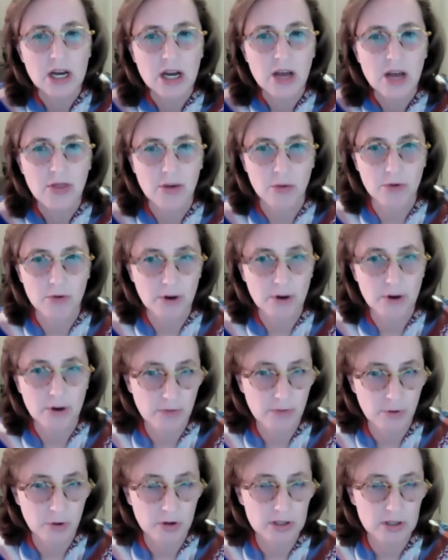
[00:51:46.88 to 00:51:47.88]
there were very
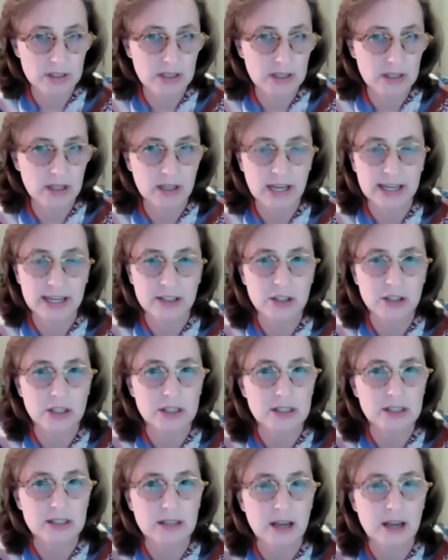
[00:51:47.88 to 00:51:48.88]
focused
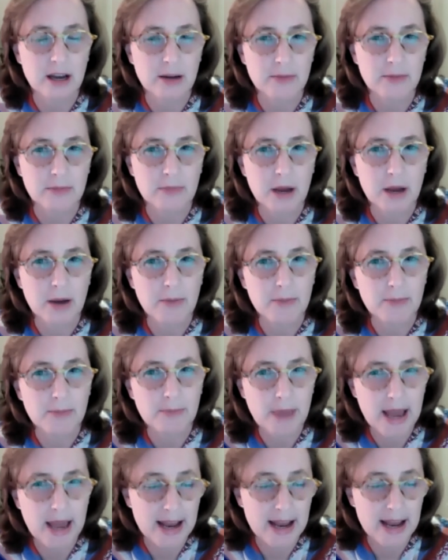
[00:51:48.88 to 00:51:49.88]
collections um,
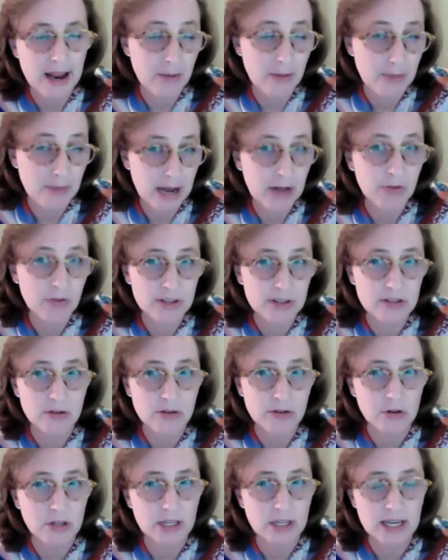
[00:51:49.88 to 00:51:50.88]
about this
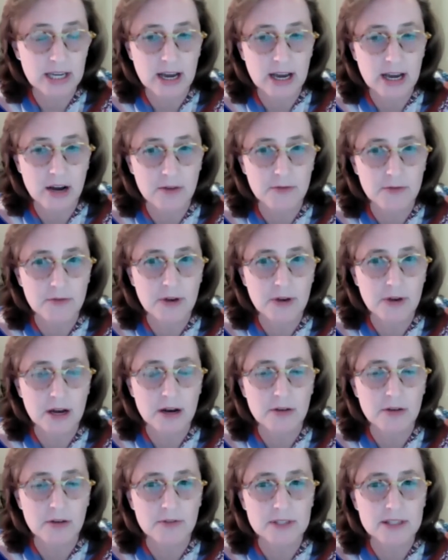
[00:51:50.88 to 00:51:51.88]
early of
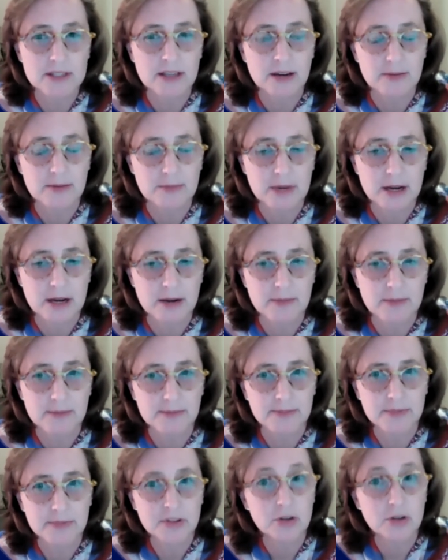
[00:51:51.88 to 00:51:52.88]
of some um,
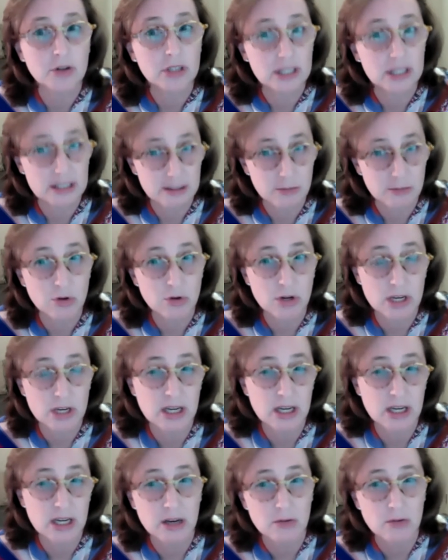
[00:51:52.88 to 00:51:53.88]
certainly some
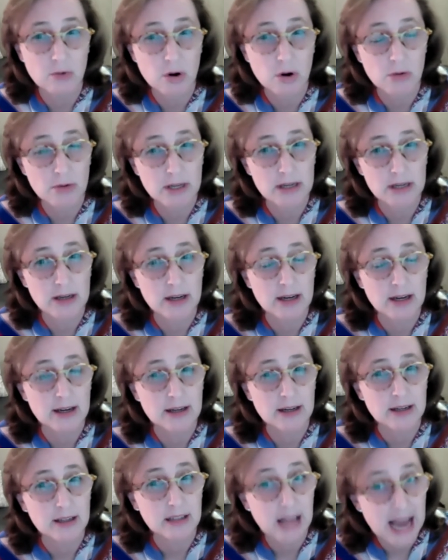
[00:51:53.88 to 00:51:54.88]
Greek and Roman uh,
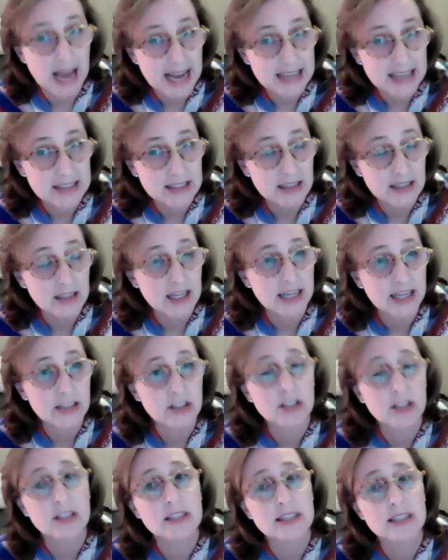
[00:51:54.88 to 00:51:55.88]
glass
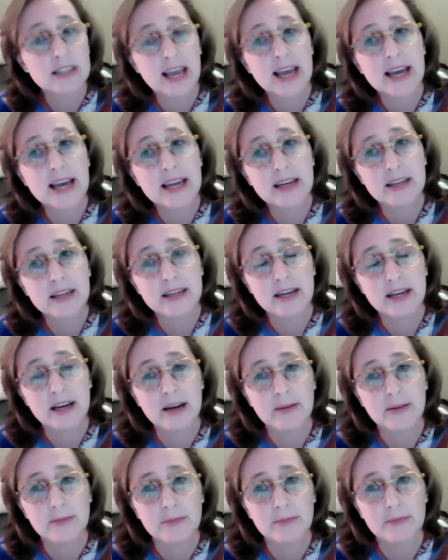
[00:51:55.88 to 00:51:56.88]
collections and
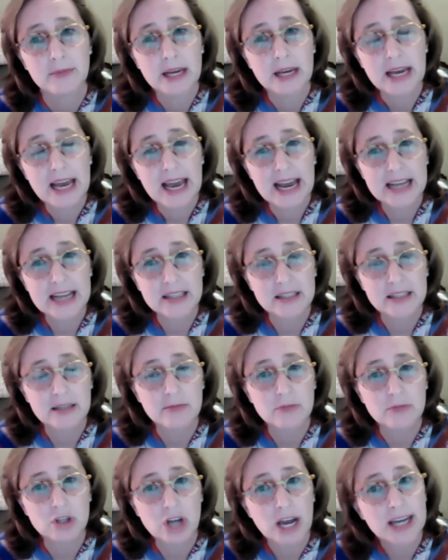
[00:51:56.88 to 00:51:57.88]
um, and
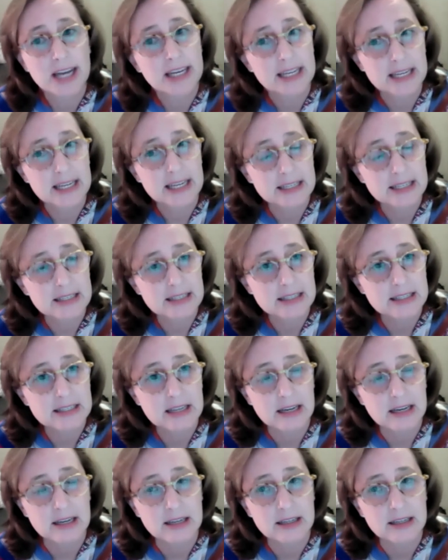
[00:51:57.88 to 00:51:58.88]
some Chinese
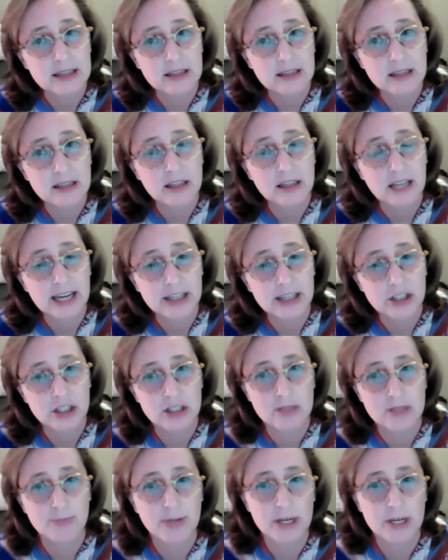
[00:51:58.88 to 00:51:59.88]
uh,
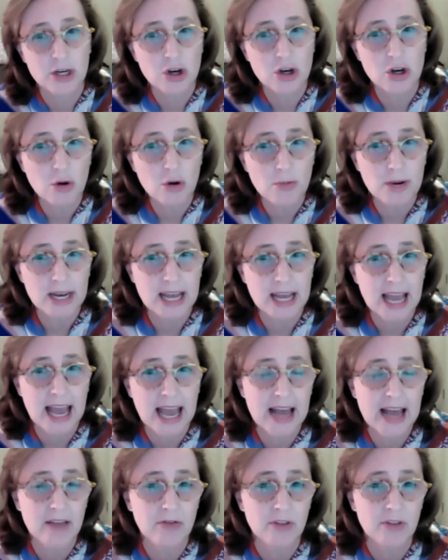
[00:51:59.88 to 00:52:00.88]
collections, but nobody
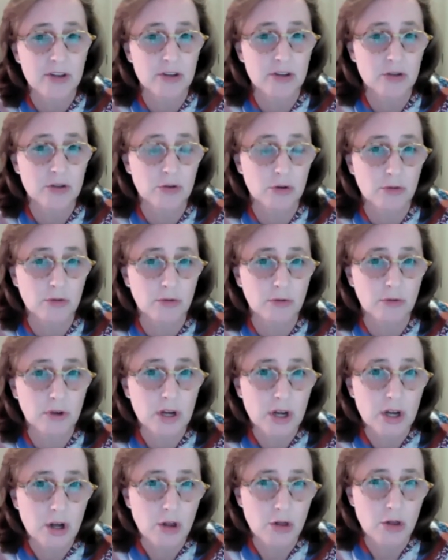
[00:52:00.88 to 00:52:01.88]
had the sort of
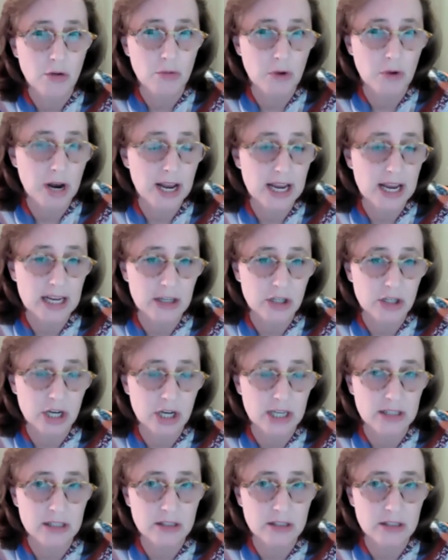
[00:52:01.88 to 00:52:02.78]
the range and